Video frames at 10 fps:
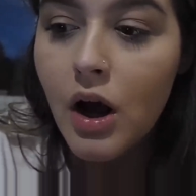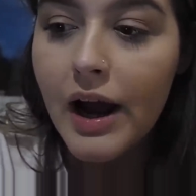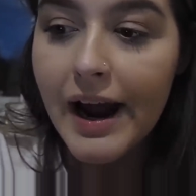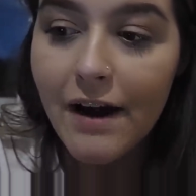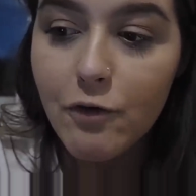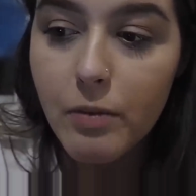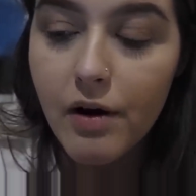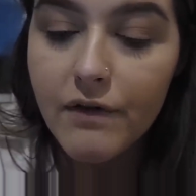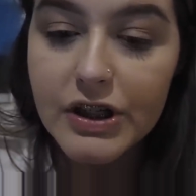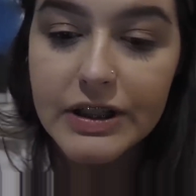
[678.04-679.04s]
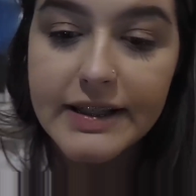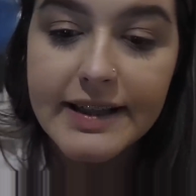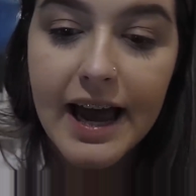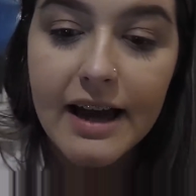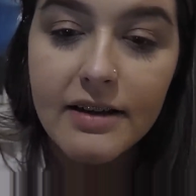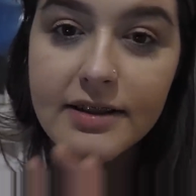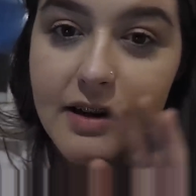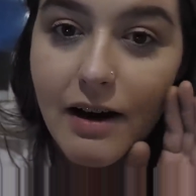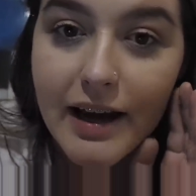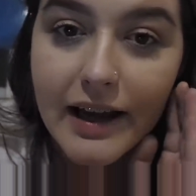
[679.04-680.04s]
I have all my revisions set
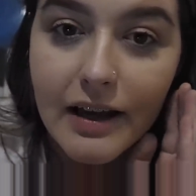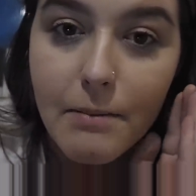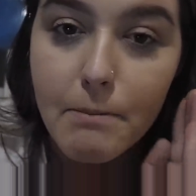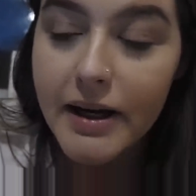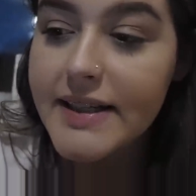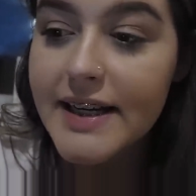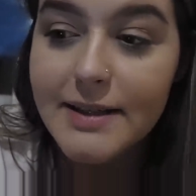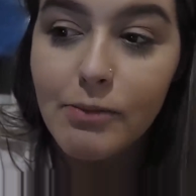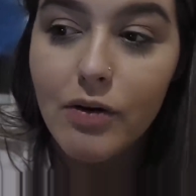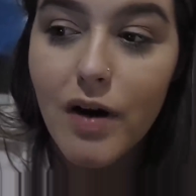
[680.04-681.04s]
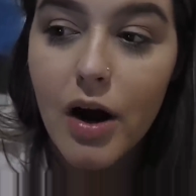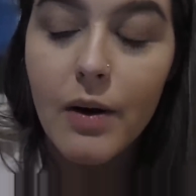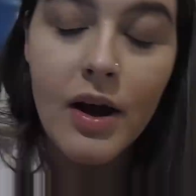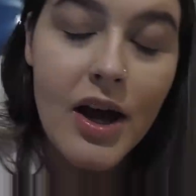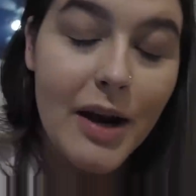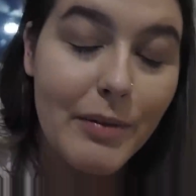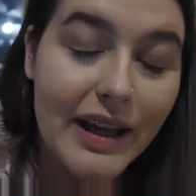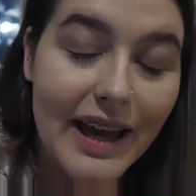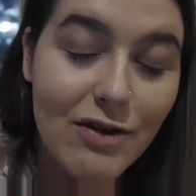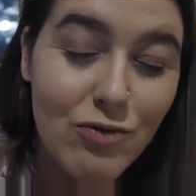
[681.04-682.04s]
starting Monday tomorrow, and I'm
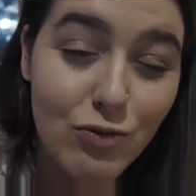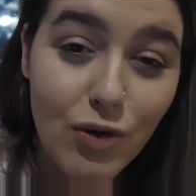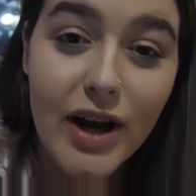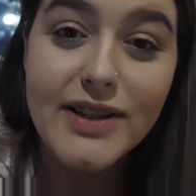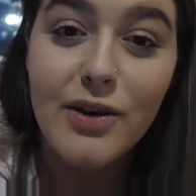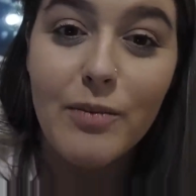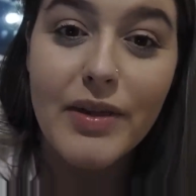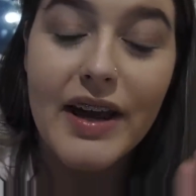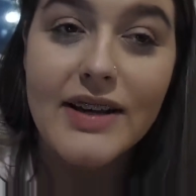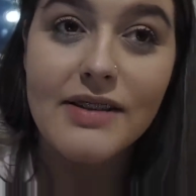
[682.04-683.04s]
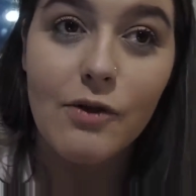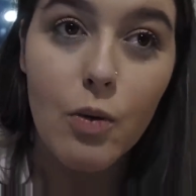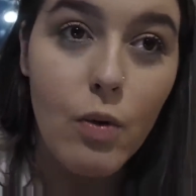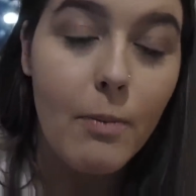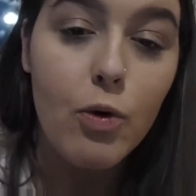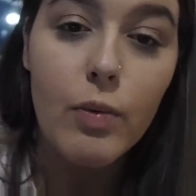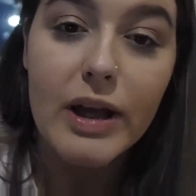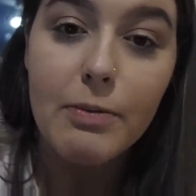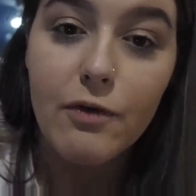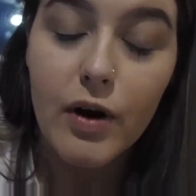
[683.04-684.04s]
going to get right on with it because I've got one more
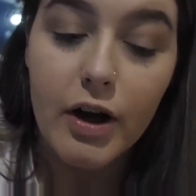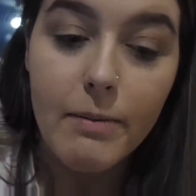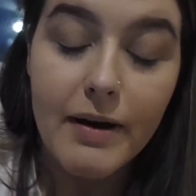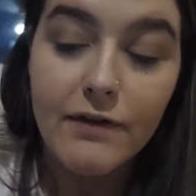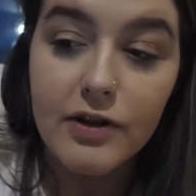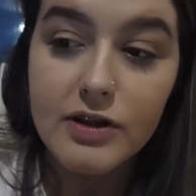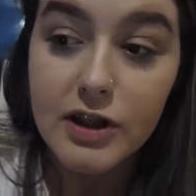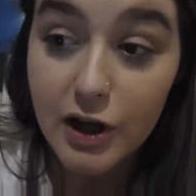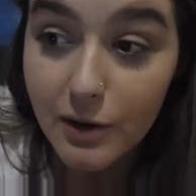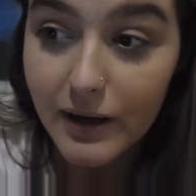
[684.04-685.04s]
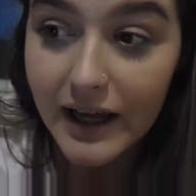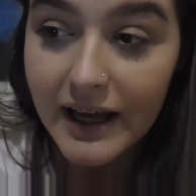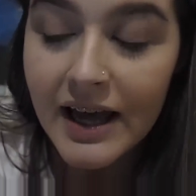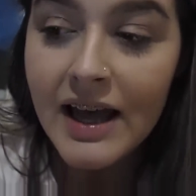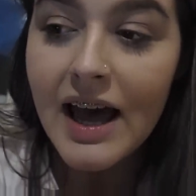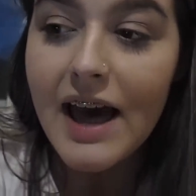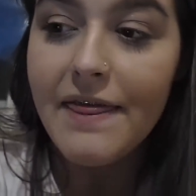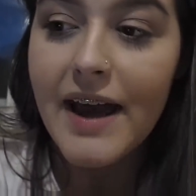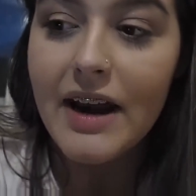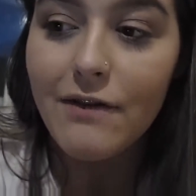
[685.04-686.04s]
week before I go back to uni,
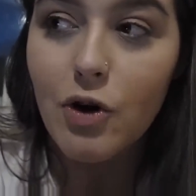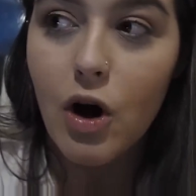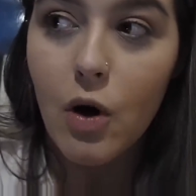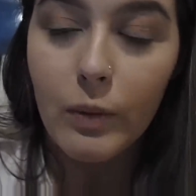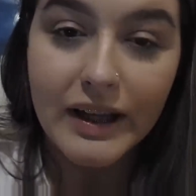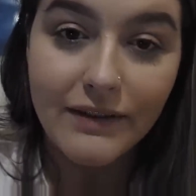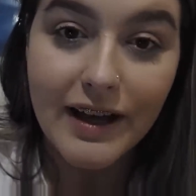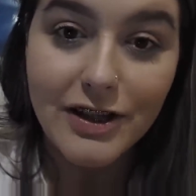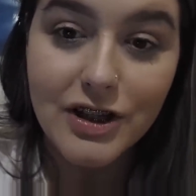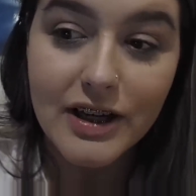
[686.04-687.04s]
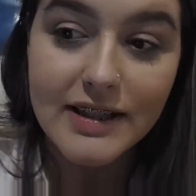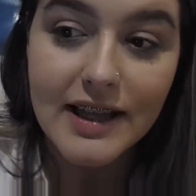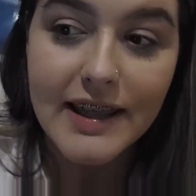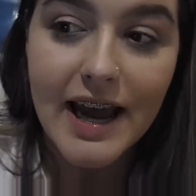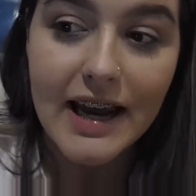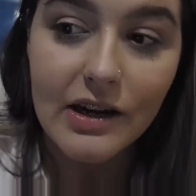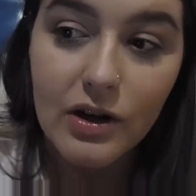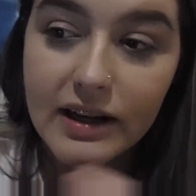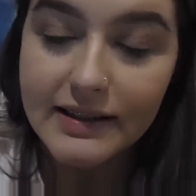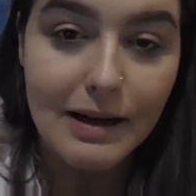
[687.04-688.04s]
and then I've got a week of lectures, then
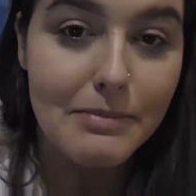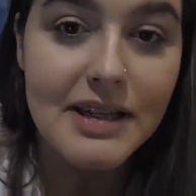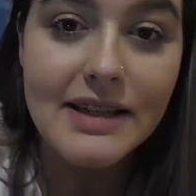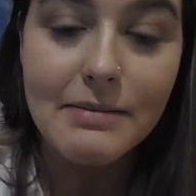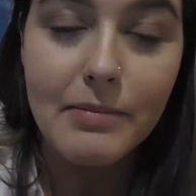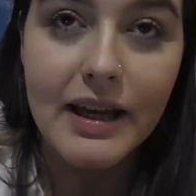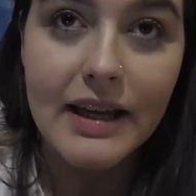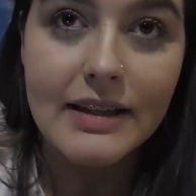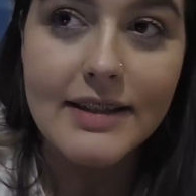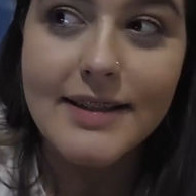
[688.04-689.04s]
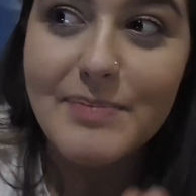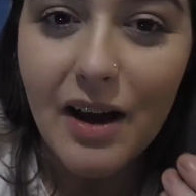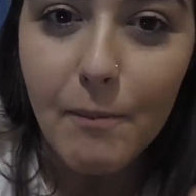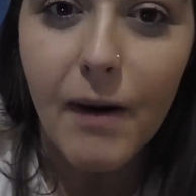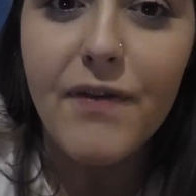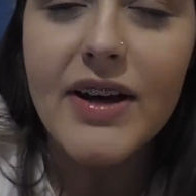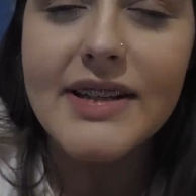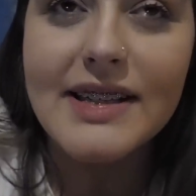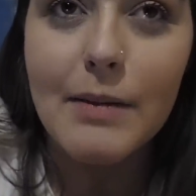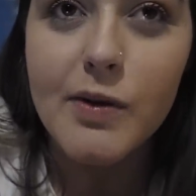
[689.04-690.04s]
exam season begins. My
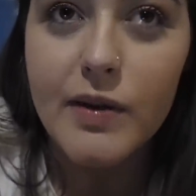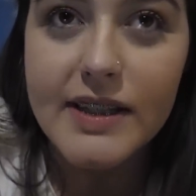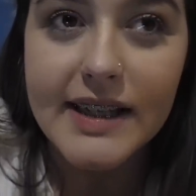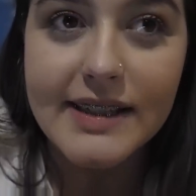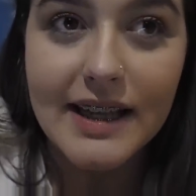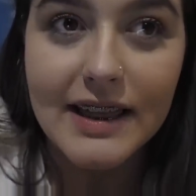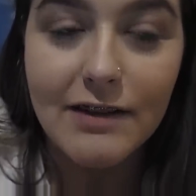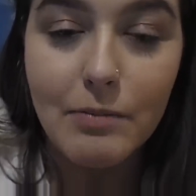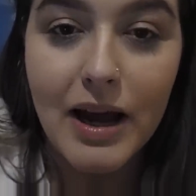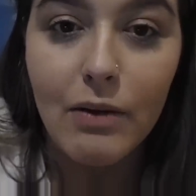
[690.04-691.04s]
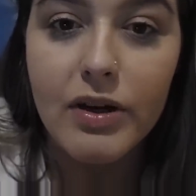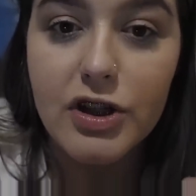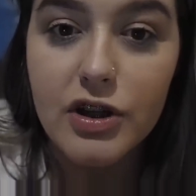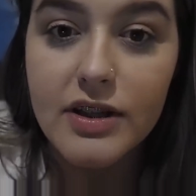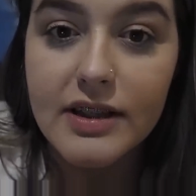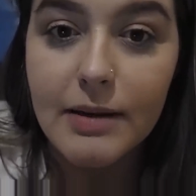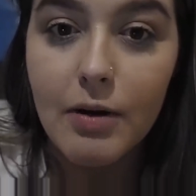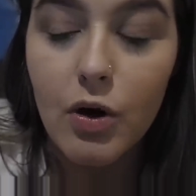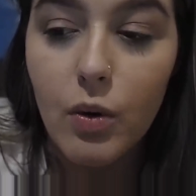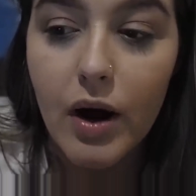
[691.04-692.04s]
first exam is on the 16th of May, which does
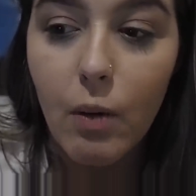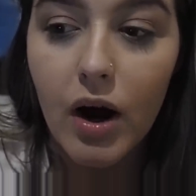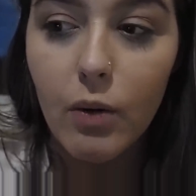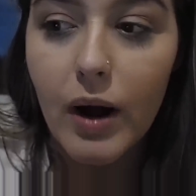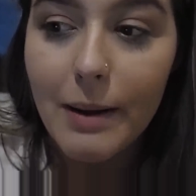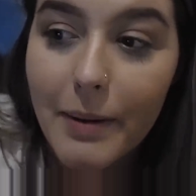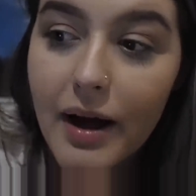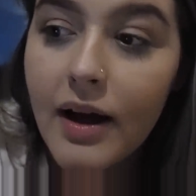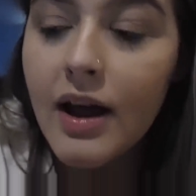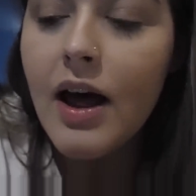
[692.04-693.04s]
seem quite a while away, but